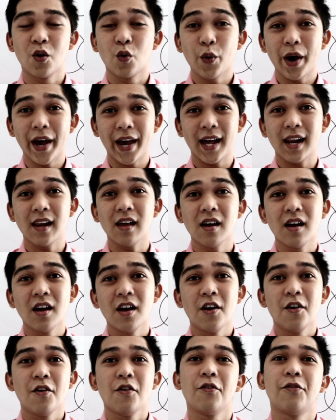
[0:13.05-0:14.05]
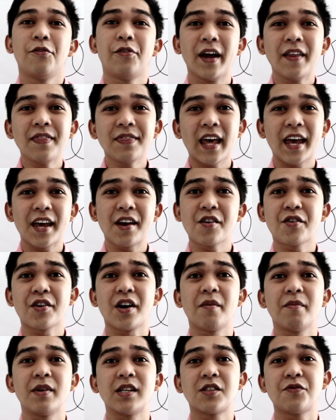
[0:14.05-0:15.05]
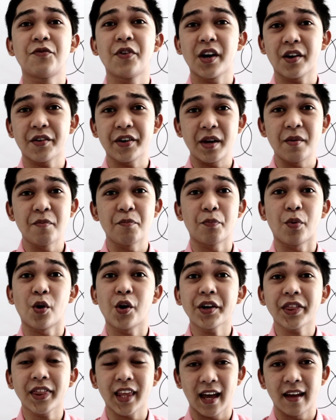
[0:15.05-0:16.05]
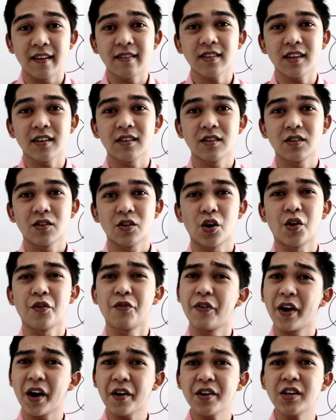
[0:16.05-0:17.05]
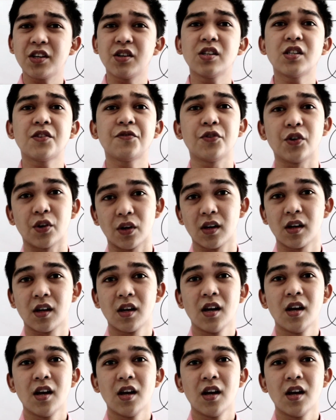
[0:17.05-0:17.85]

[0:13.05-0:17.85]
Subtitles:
Well, Venn diagram is very important or very useful,